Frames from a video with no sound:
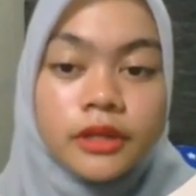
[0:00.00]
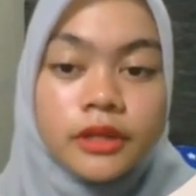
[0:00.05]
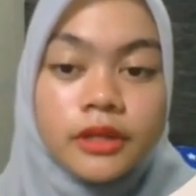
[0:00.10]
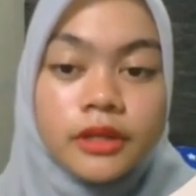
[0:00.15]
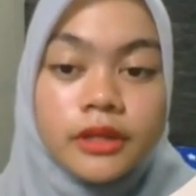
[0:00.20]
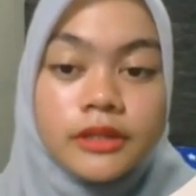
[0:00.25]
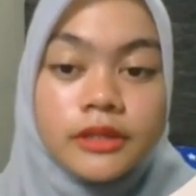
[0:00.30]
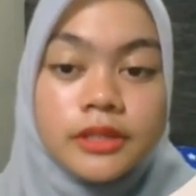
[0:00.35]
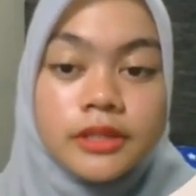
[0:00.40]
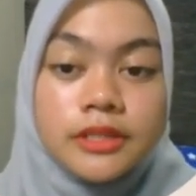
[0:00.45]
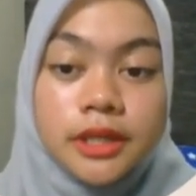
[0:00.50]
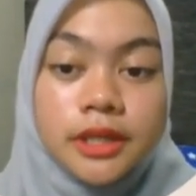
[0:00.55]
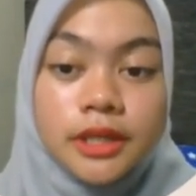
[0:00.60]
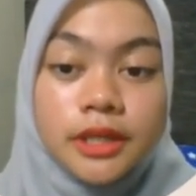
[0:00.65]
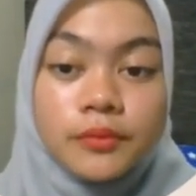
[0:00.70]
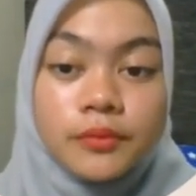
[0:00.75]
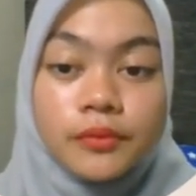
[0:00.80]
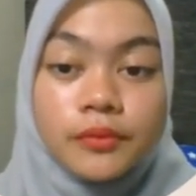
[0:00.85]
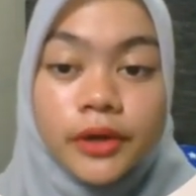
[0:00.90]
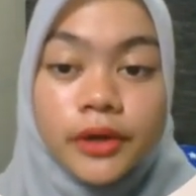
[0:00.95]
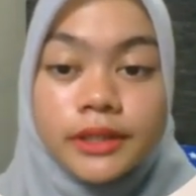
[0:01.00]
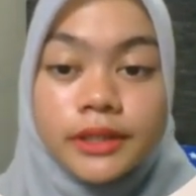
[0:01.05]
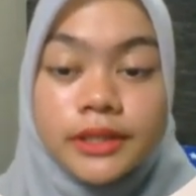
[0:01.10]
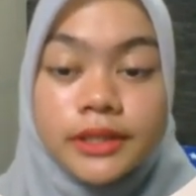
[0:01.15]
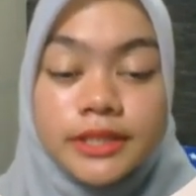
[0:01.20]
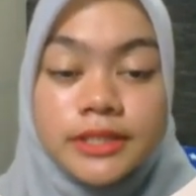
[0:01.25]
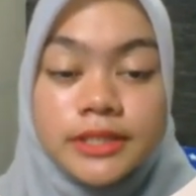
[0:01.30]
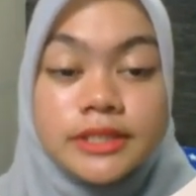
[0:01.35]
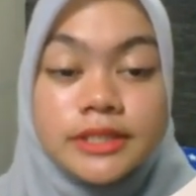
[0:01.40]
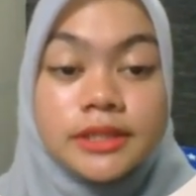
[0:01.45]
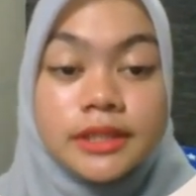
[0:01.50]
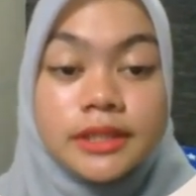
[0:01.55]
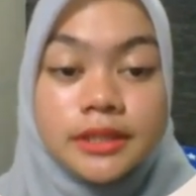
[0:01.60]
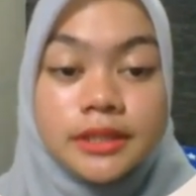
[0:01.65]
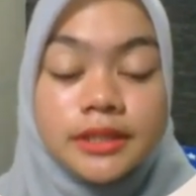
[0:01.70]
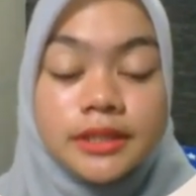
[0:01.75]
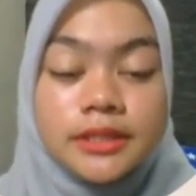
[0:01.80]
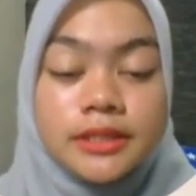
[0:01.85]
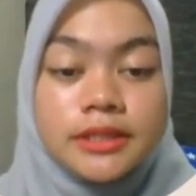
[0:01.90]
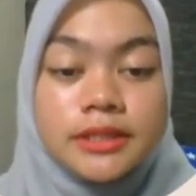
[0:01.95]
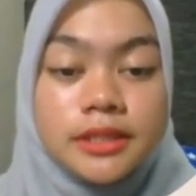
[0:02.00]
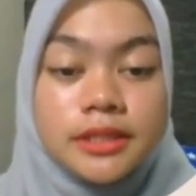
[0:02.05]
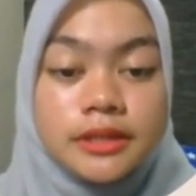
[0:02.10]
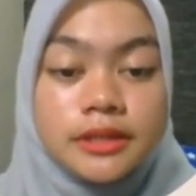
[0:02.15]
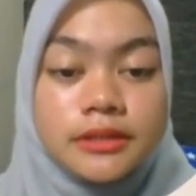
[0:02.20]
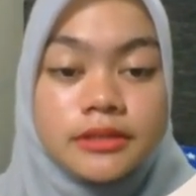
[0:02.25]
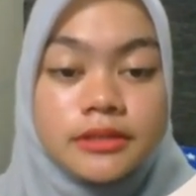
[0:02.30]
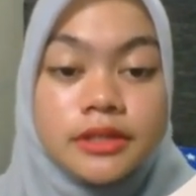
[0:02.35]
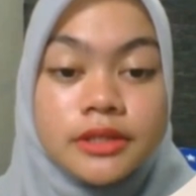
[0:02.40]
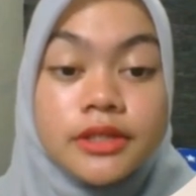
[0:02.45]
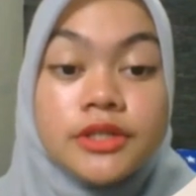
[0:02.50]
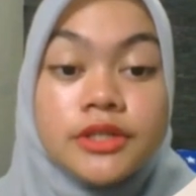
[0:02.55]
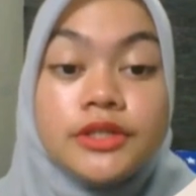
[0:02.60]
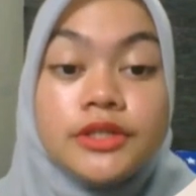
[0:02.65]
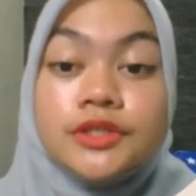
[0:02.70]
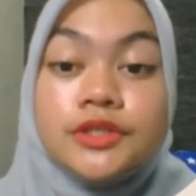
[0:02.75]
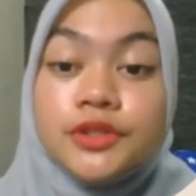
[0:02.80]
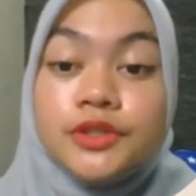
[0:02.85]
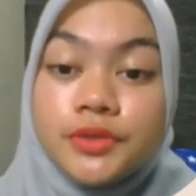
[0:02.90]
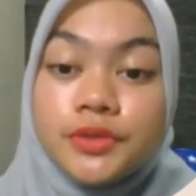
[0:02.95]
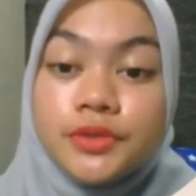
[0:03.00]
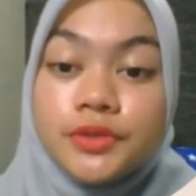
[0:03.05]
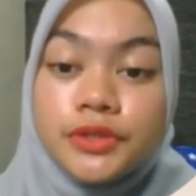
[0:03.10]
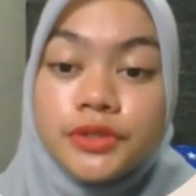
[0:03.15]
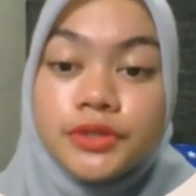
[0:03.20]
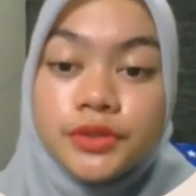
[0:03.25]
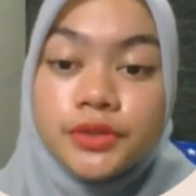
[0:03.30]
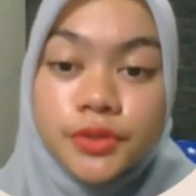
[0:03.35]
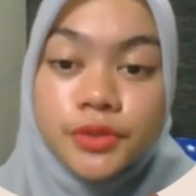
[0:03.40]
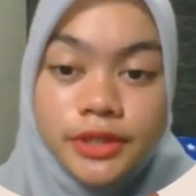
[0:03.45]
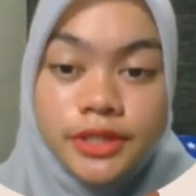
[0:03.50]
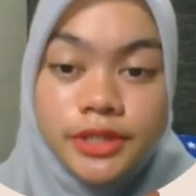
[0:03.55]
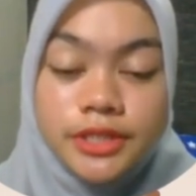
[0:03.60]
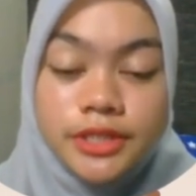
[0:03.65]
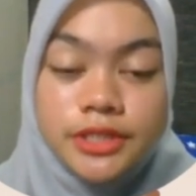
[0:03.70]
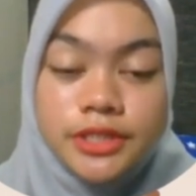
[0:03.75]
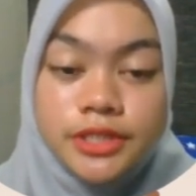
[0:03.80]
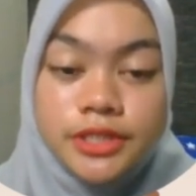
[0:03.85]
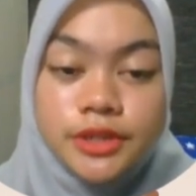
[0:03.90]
The second one is thinking skills. Students thr-